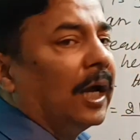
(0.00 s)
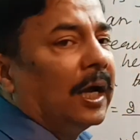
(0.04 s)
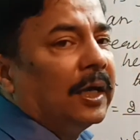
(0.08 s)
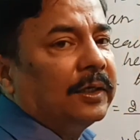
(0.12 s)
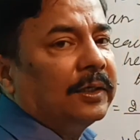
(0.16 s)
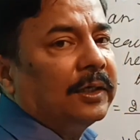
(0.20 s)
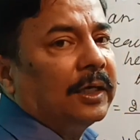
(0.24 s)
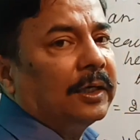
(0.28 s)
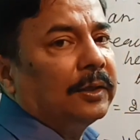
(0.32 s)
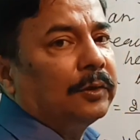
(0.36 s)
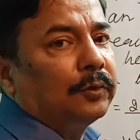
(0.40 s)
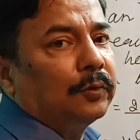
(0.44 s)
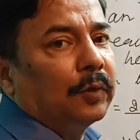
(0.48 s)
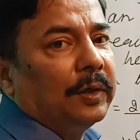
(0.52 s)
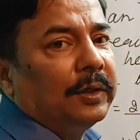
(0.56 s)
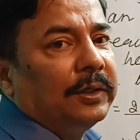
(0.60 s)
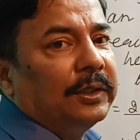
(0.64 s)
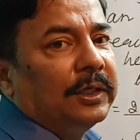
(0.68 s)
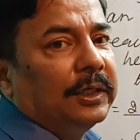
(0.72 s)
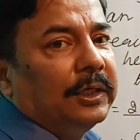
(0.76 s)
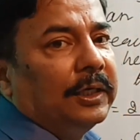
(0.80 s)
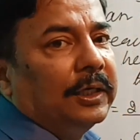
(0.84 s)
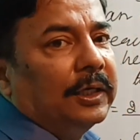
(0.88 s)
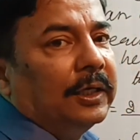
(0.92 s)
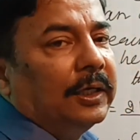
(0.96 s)

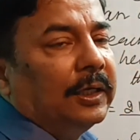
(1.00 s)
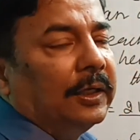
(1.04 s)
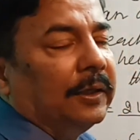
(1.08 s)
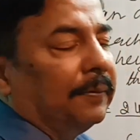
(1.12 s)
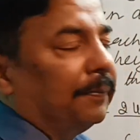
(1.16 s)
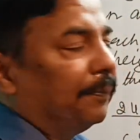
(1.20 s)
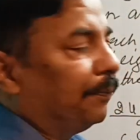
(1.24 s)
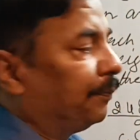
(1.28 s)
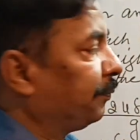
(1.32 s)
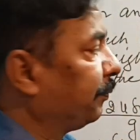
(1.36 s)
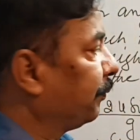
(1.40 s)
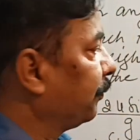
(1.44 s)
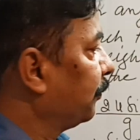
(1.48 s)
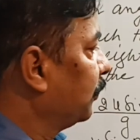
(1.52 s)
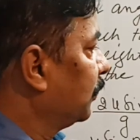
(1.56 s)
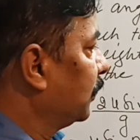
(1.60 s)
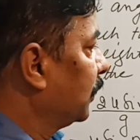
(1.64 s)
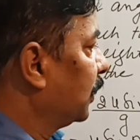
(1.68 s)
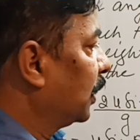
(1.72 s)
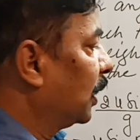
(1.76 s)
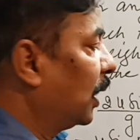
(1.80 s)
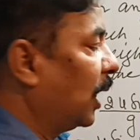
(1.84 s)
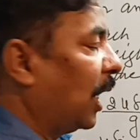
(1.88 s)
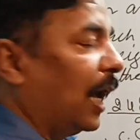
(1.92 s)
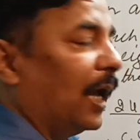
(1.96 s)
120 degree.
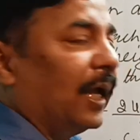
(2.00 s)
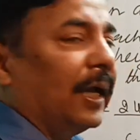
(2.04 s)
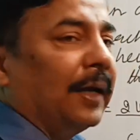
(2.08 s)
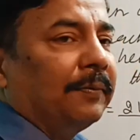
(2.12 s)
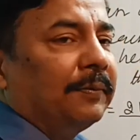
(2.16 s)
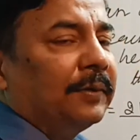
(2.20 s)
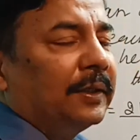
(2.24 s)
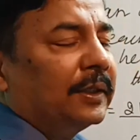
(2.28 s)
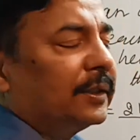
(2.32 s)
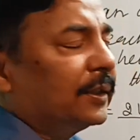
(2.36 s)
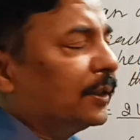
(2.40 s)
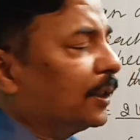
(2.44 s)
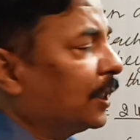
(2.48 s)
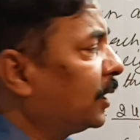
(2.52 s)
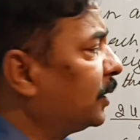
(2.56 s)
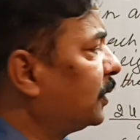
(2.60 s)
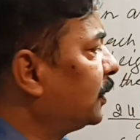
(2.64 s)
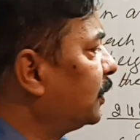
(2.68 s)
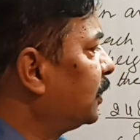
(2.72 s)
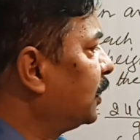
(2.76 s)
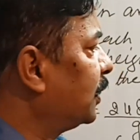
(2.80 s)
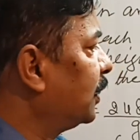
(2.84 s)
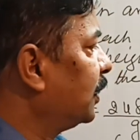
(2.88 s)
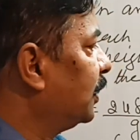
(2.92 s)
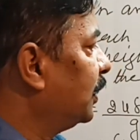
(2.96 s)
I have
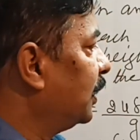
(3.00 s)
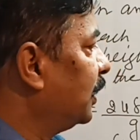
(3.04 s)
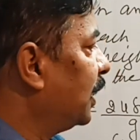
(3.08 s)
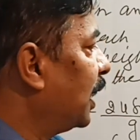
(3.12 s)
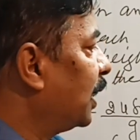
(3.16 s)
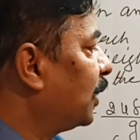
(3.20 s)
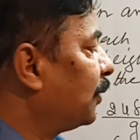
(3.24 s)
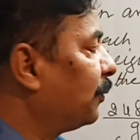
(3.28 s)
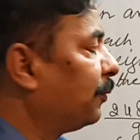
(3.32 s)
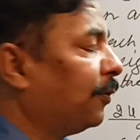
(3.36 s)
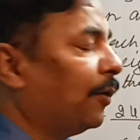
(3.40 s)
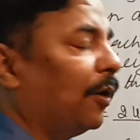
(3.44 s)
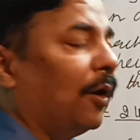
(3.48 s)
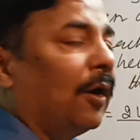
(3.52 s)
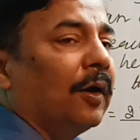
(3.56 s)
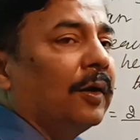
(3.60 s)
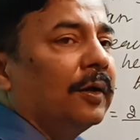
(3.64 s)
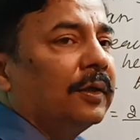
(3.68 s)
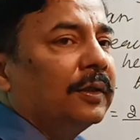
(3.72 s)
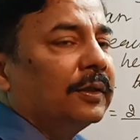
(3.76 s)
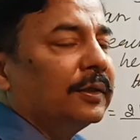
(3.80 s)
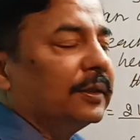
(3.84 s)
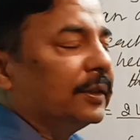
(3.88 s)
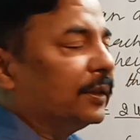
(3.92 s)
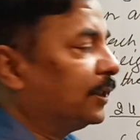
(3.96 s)
discussed that
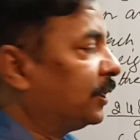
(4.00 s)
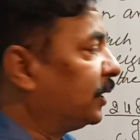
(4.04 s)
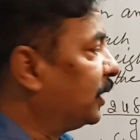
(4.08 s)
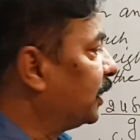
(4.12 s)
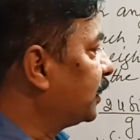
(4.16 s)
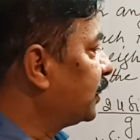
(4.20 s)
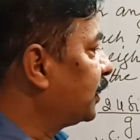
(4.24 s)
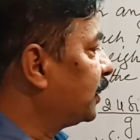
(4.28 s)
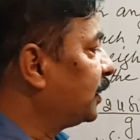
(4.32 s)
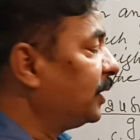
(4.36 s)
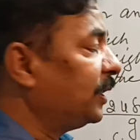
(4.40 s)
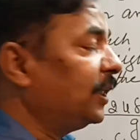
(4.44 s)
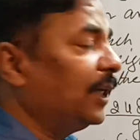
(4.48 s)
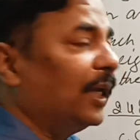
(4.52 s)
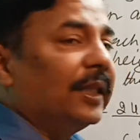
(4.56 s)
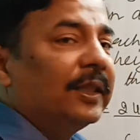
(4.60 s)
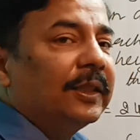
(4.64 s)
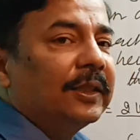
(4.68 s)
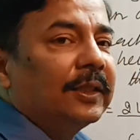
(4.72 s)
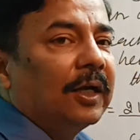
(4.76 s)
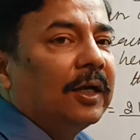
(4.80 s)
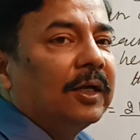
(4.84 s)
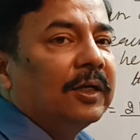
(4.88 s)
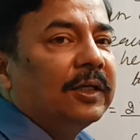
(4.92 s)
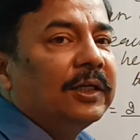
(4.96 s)
for 60
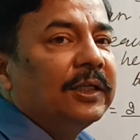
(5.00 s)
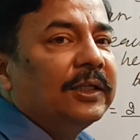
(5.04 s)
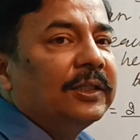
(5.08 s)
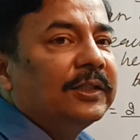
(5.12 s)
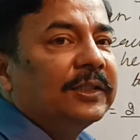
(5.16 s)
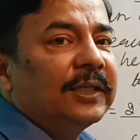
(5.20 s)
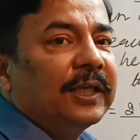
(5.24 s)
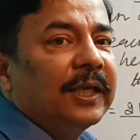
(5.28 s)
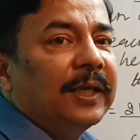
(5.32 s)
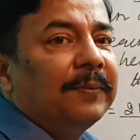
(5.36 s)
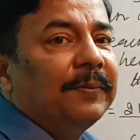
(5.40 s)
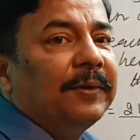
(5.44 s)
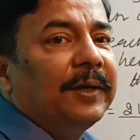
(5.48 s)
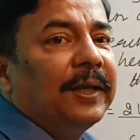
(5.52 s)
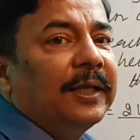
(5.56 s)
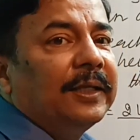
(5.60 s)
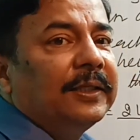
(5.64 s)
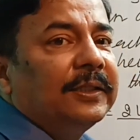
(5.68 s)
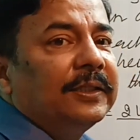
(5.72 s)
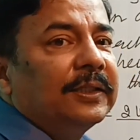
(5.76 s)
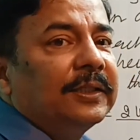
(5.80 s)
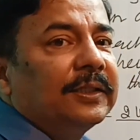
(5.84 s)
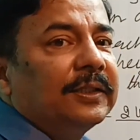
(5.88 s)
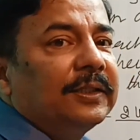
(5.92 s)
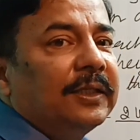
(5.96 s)
and 30 same
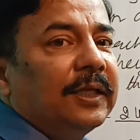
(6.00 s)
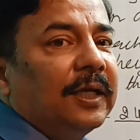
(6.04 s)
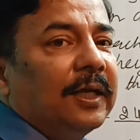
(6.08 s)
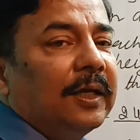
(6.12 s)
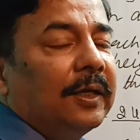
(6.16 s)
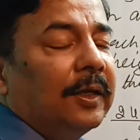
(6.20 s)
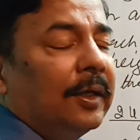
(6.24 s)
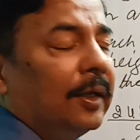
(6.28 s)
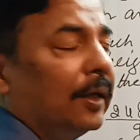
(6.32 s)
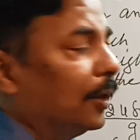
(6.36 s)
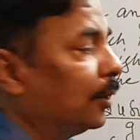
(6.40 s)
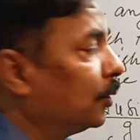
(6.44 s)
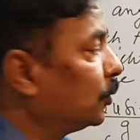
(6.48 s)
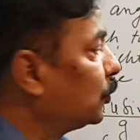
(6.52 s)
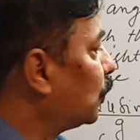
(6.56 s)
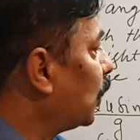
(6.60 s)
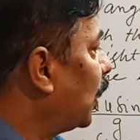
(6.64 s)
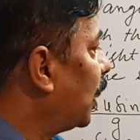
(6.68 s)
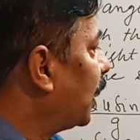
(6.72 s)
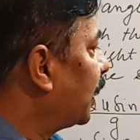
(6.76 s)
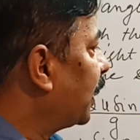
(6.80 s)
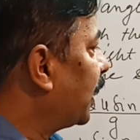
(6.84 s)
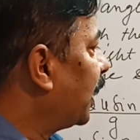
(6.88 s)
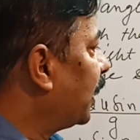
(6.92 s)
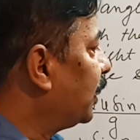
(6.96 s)
range is there. So
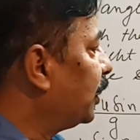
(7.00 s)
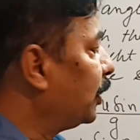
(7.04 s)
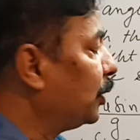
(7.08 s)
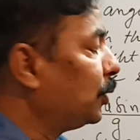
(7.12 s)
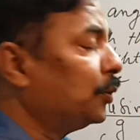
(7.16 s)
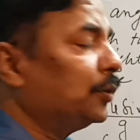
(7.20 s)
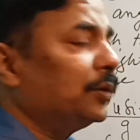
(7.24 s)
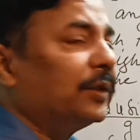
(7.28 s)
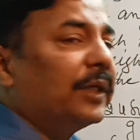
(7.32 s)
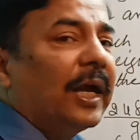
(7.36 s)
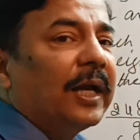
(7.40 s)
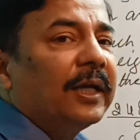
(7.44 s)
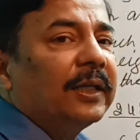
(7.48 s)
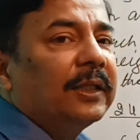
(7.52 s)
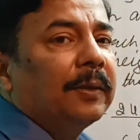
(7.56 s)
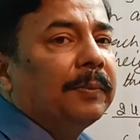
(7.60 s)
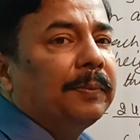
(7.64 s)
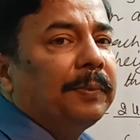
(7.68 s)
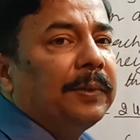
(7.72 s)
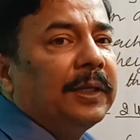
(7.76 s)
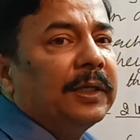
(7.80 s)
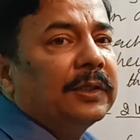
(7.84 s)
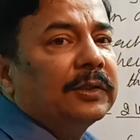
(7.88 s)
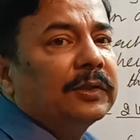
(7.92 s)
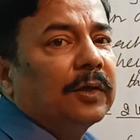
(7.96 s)
I can use at the
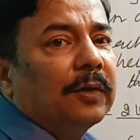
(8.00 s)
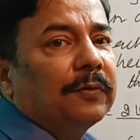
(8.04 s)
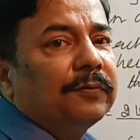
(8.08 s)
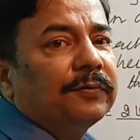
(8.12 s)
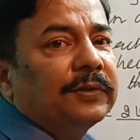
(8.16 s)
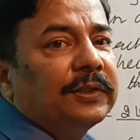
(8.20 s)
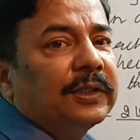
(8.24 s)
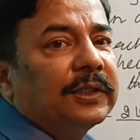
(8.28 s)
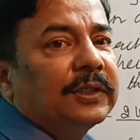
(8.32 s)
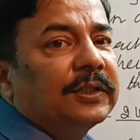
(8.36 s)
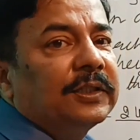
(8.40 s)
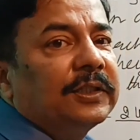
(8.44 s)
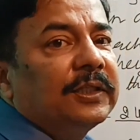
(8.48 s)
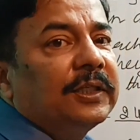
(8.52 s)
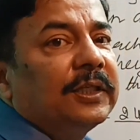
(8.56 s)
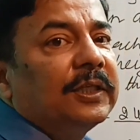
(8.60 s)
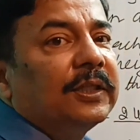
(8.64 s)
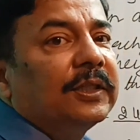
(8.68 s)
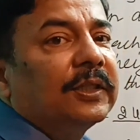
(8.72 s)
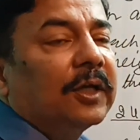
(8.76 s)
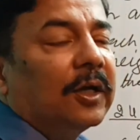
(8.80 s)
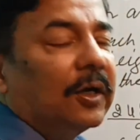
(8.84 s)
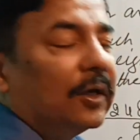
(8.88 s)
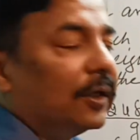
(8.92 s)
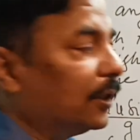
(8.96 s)
place of 60,
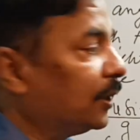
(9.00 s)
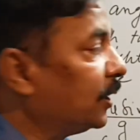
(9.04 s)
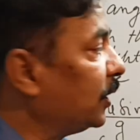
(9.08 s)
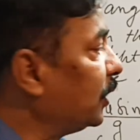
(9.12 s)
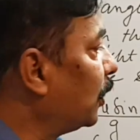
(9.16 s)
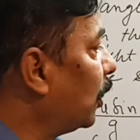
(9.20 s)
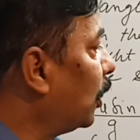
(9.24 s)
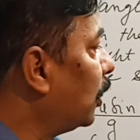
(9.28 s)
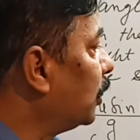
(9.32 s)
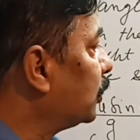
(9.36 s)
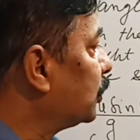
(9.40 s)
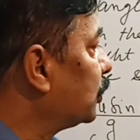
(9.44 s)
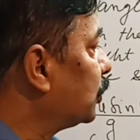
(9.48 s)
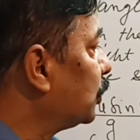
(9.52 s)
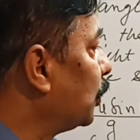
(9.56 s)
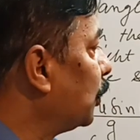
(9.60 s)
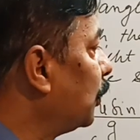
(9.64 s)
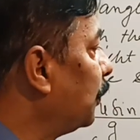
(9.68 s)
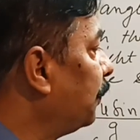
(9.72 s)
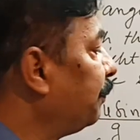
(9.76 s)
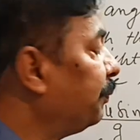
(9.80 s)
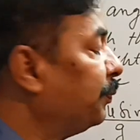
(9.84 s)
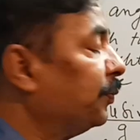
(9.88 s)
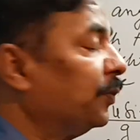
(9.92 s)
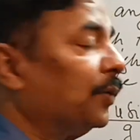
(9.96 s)
30
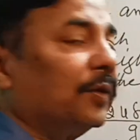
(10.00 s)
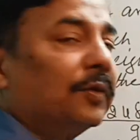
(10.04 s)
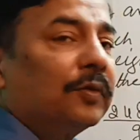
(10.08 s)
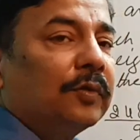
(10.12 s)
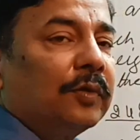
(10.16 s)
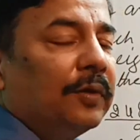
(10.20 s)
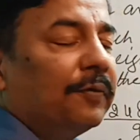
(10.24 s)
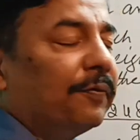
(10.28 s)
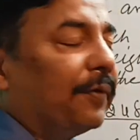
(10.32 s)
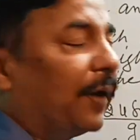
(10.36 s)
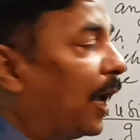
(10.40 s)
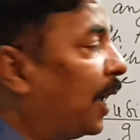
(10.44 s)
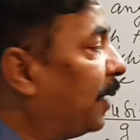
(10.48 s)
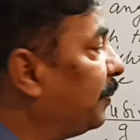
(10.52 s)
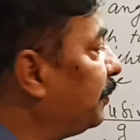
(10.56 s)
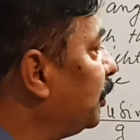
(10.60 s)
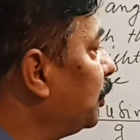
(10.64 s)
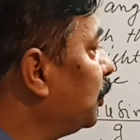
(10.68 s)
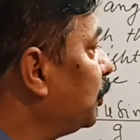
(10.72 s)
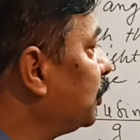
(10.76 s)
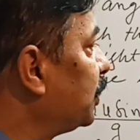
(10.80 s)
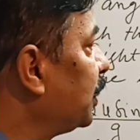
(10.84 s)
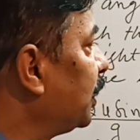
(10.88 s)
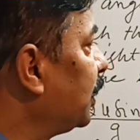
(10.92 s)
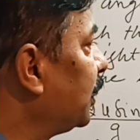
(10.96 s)
also. So if I am
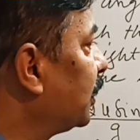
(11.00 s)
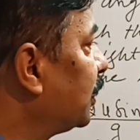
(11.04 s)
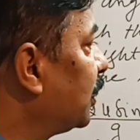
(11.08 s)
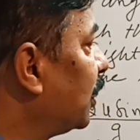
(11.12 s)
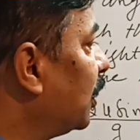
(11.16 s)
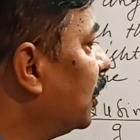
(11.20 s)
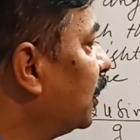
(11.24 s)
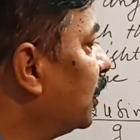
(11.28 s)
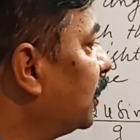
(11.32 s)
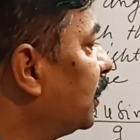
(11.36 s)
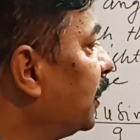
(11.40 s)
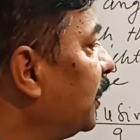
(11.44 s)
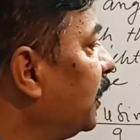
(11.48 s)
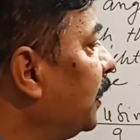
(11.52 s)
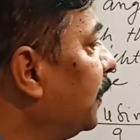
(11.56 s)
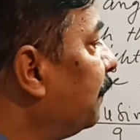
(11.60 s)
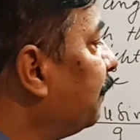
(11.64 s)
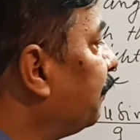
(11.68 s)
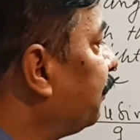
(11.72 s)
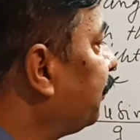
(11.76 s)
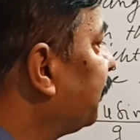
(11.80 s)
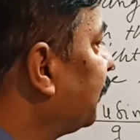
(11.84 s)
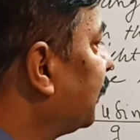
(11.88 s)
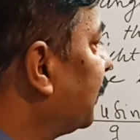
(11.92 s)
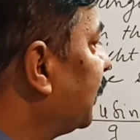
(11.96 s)
using 30,
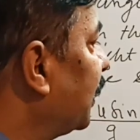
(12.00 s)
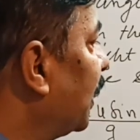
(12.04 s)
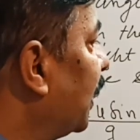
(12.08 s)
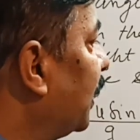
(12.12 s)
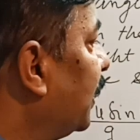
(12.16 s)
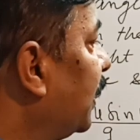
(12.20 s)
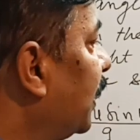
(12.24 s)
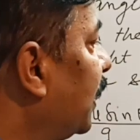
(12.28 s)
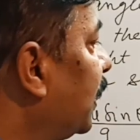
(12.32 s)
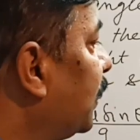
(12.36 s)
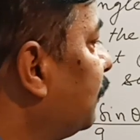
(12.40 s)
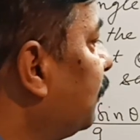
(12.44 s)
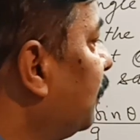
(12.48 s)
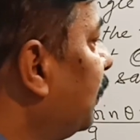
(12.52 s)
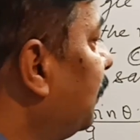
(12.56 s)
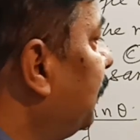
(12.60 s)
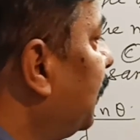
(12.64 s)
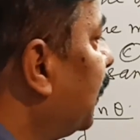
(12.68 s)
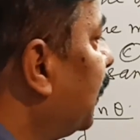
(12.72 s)
then it will